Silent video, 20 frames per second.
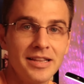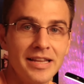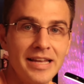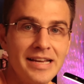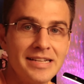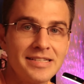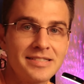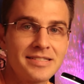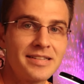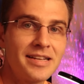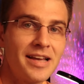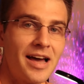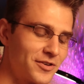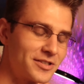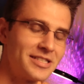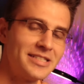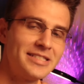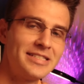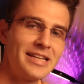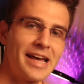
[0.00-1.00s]
the list for
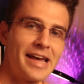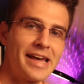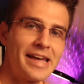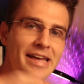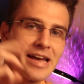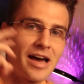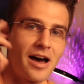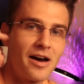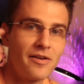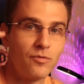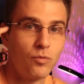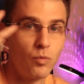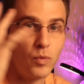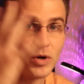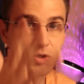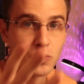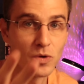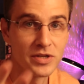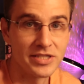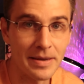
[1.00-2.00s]
today of
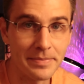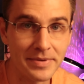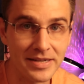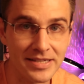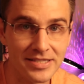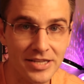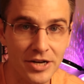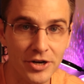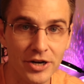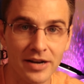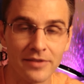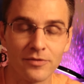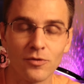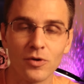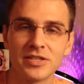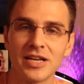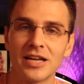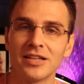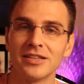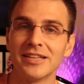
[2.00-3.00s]
which ones I'm considering, of
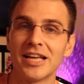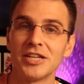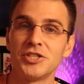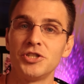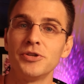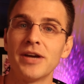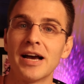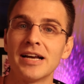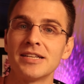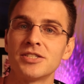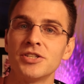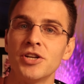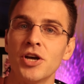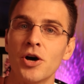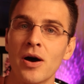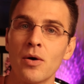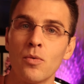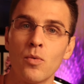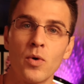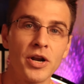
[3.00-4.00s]
course, I'll let you guys
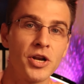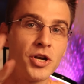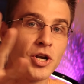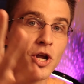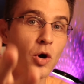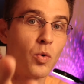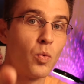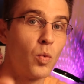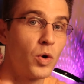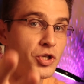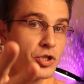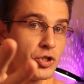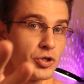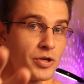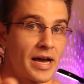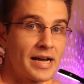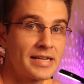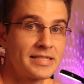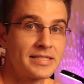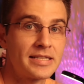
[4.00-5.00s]
know. I want to know what you
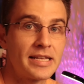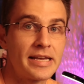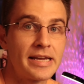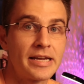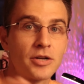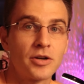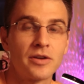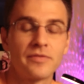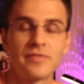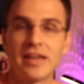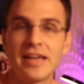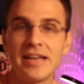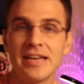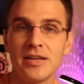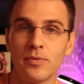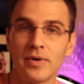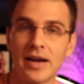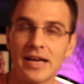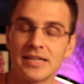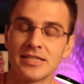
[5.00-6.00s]
guys think, or if
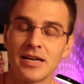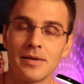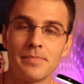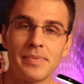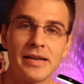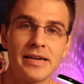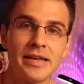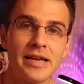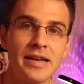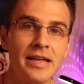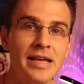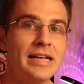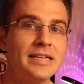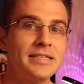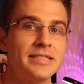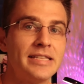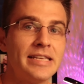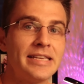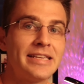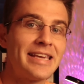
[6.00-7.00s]
anyone has an opinion,
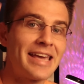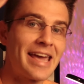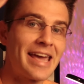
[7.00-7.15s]
is the